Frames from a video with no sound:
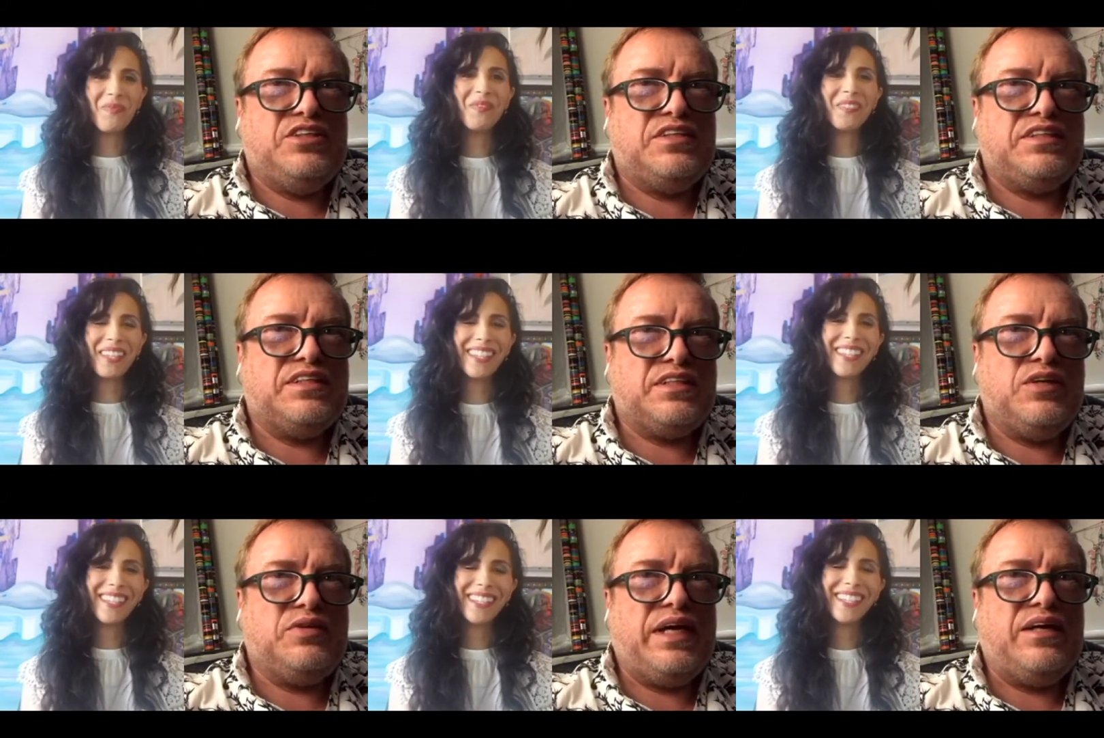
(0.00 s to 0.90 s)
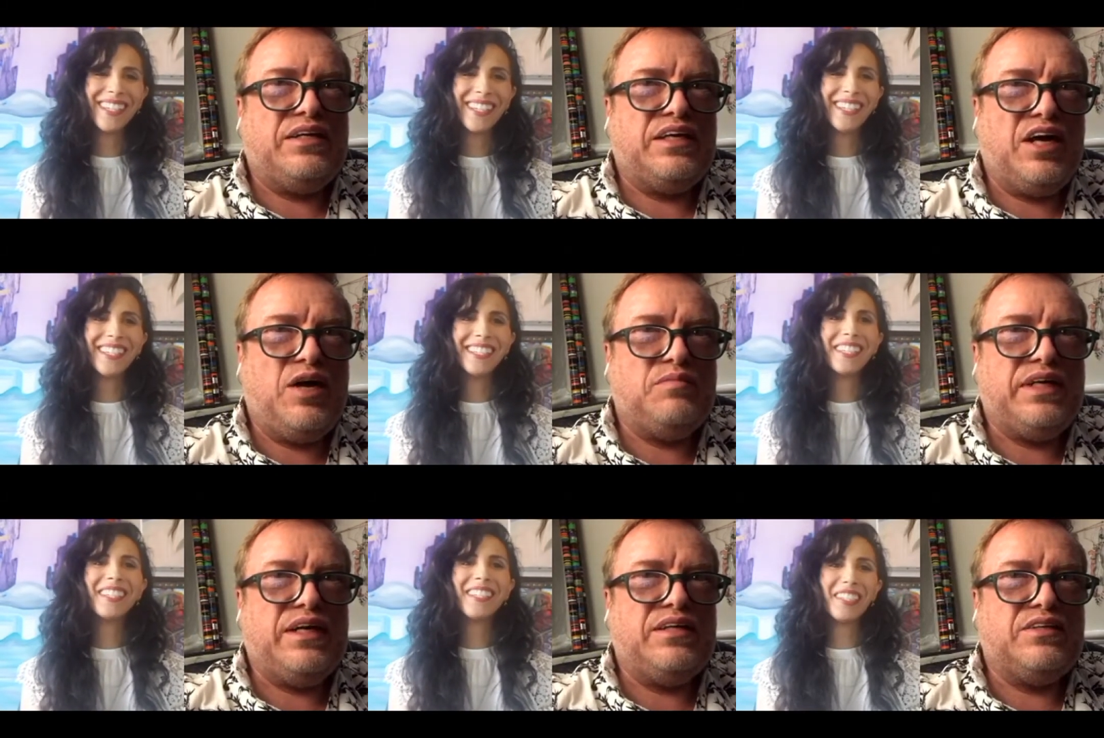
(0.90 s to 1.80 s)
Speaker 1: to slow down and calm down
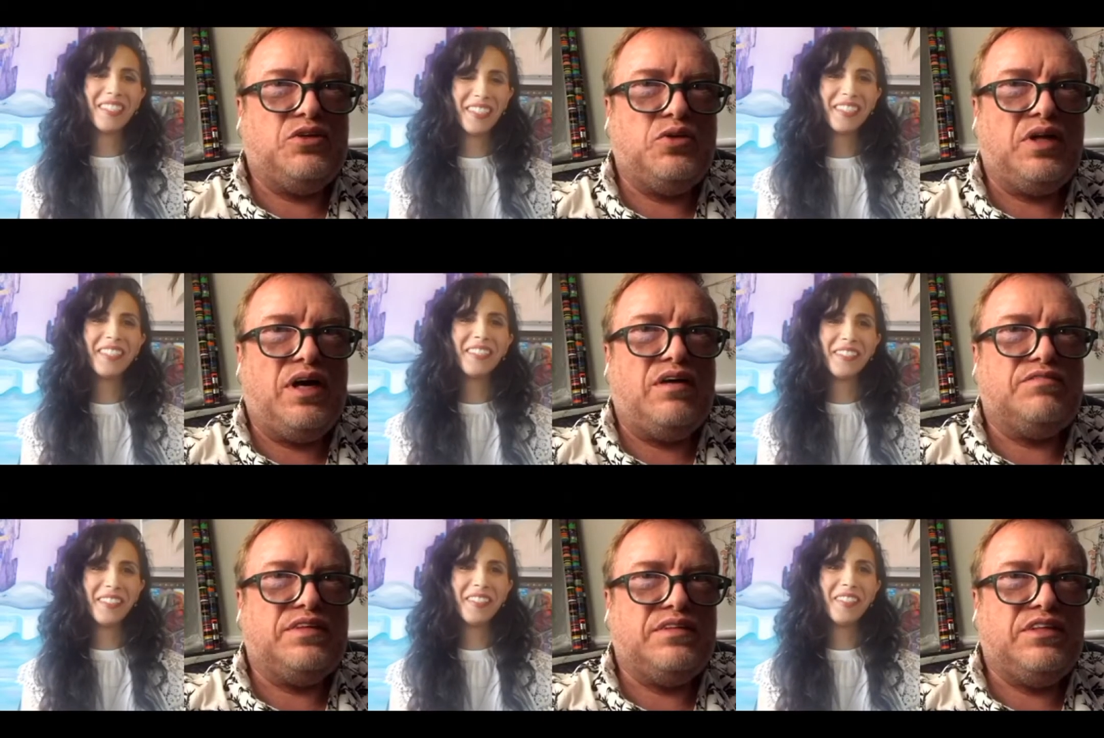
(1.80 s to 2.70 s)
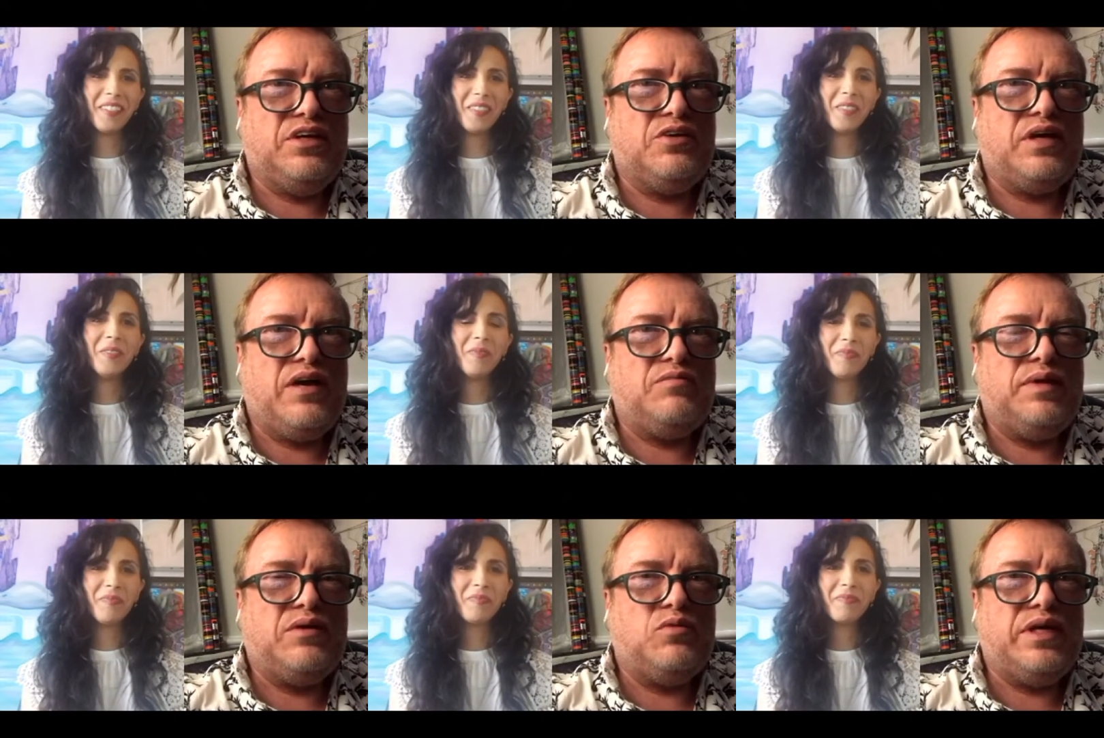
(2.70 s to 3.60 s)
and cool off and, have my
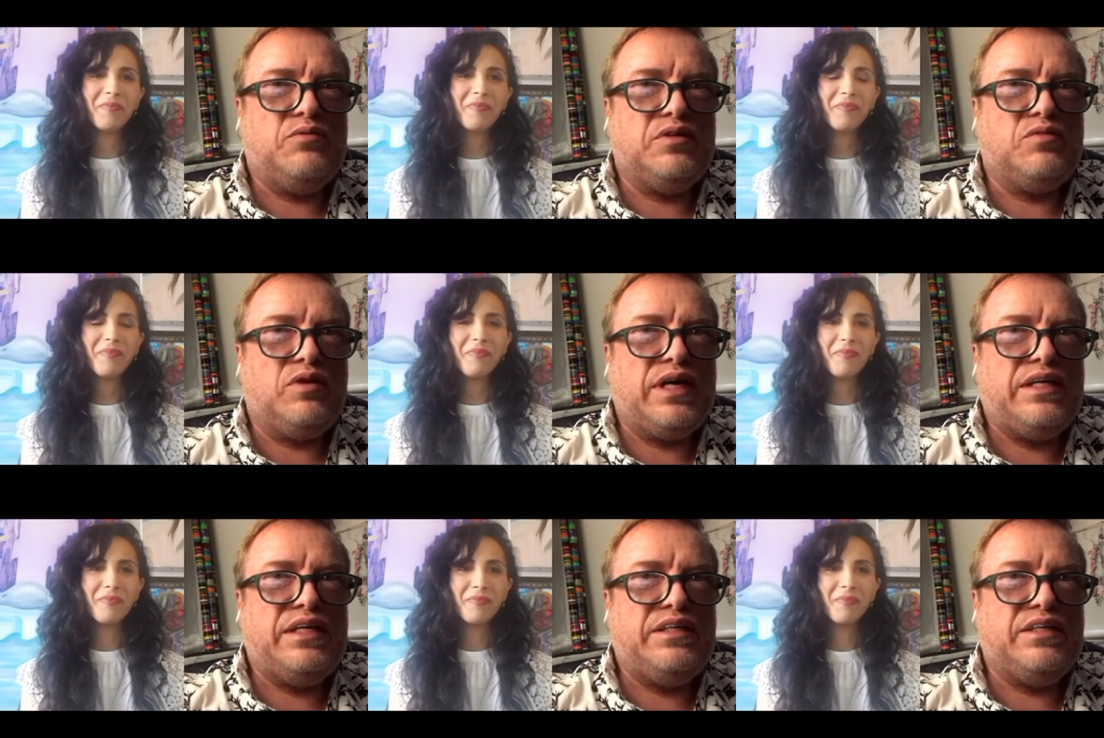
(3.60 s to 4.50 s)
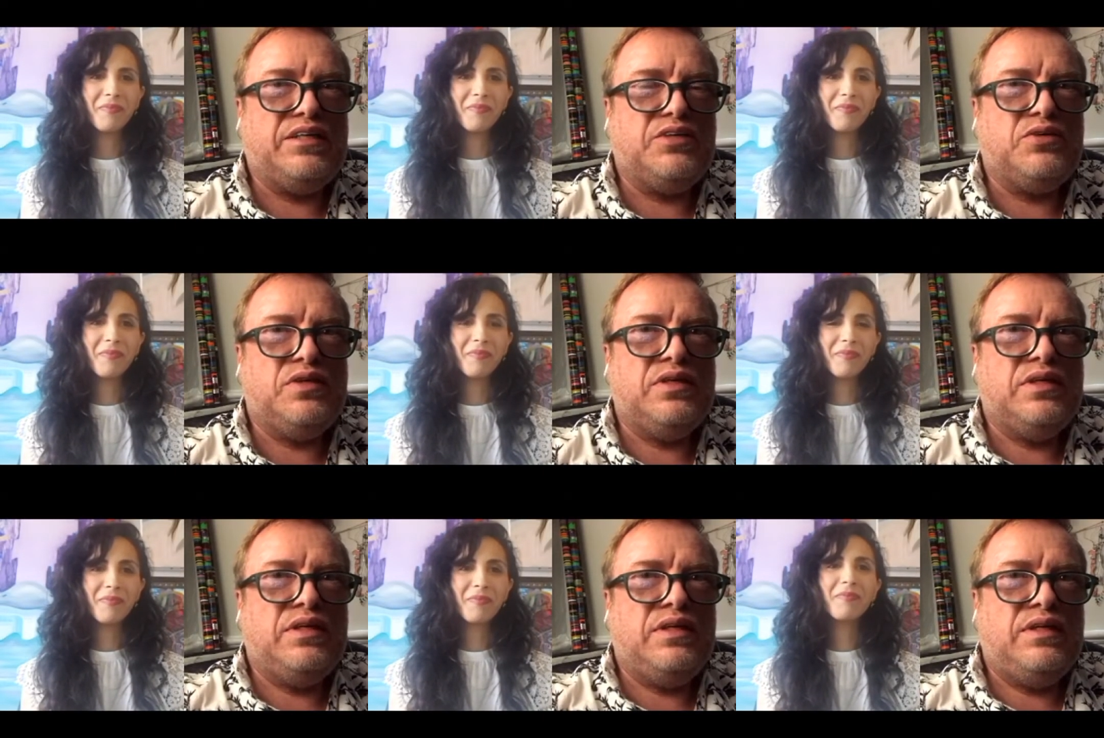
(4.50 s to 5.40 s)
way with what I need to do.
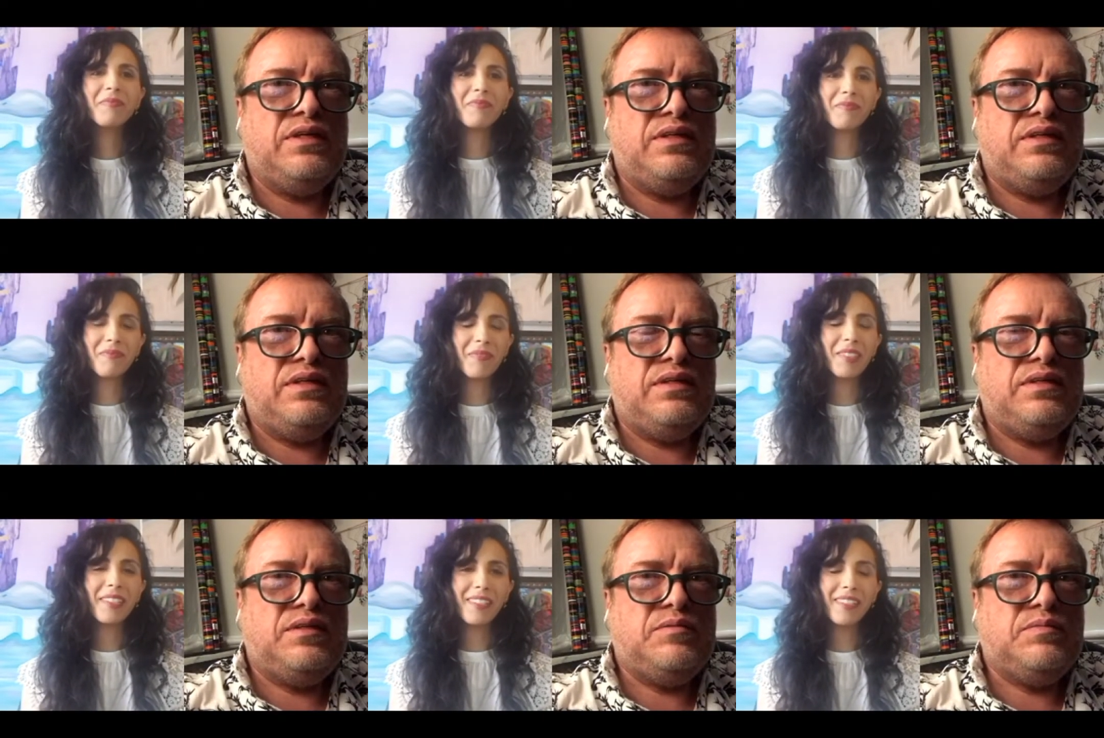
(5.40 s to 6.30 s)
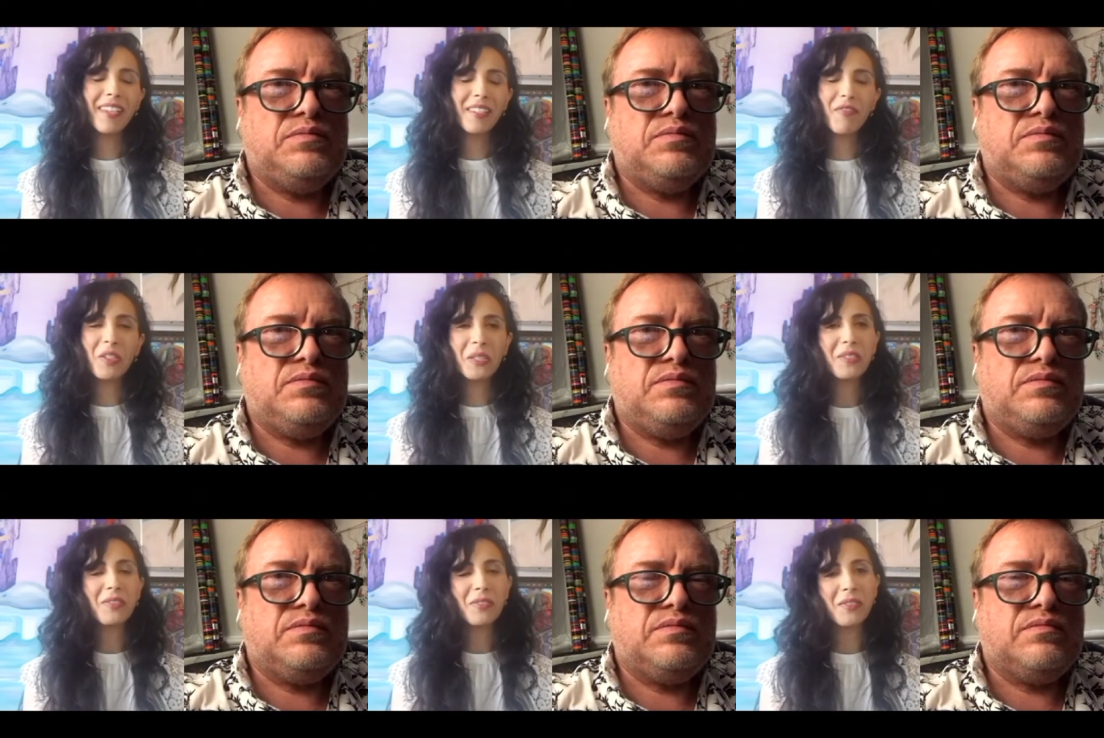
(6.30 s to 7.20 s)
Speaker 2: That's very
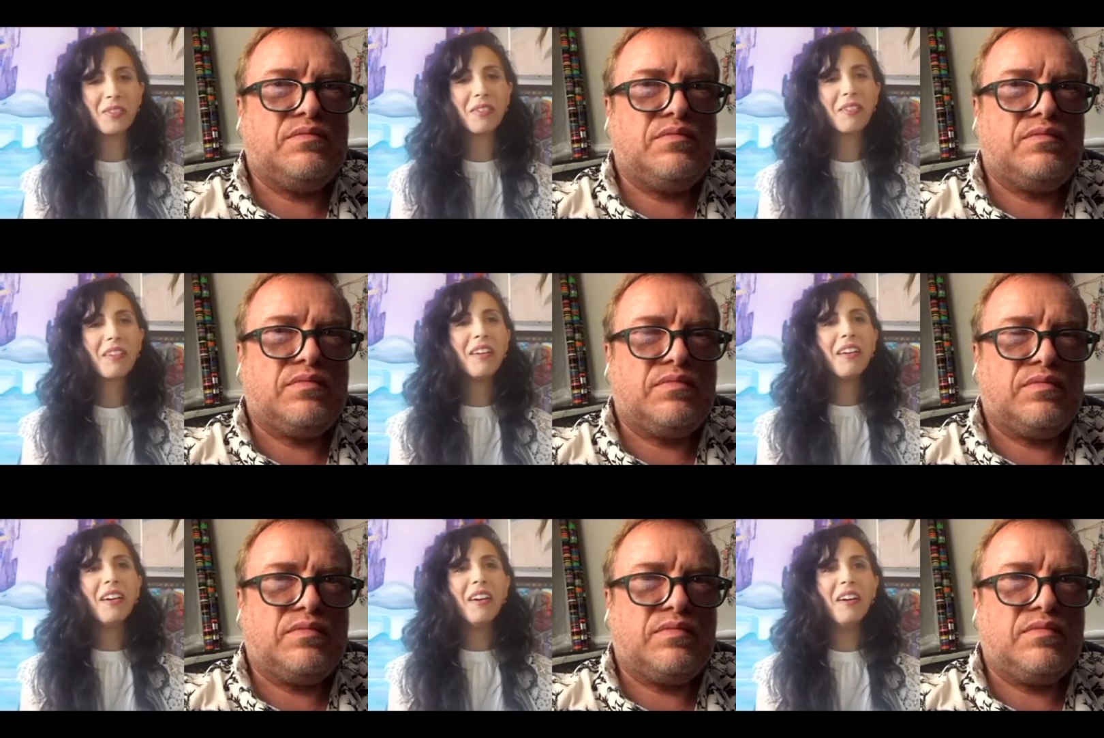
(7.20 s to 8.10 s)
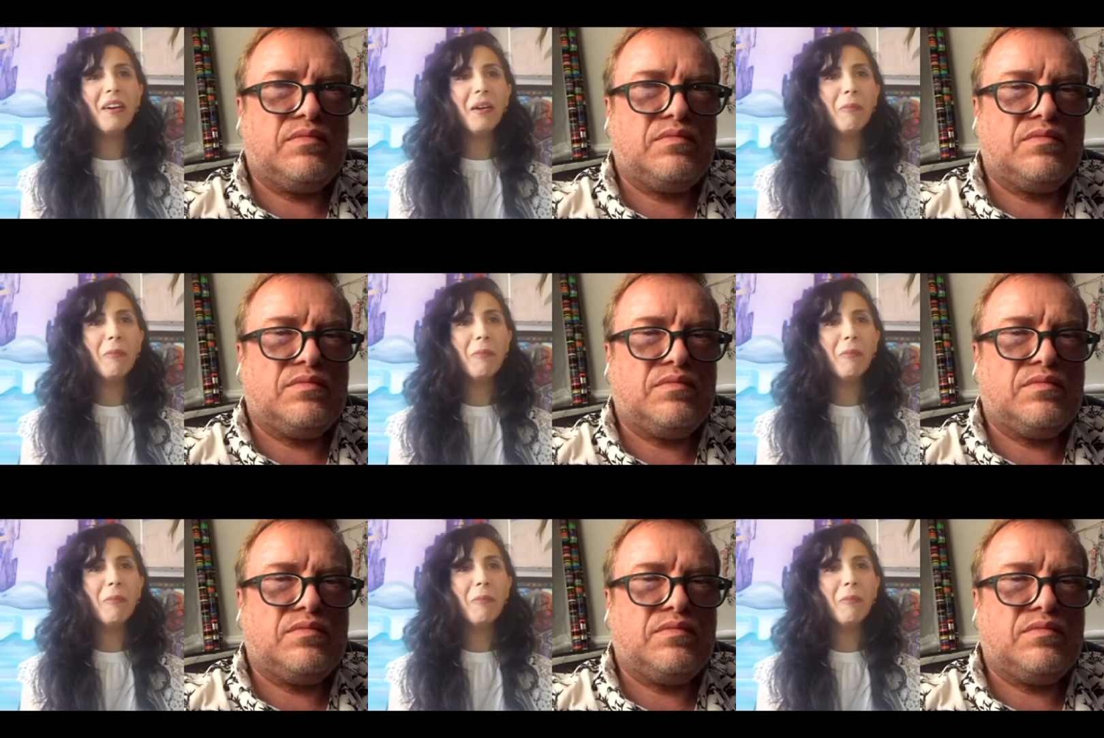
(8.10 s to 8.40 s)
interesting. Okay,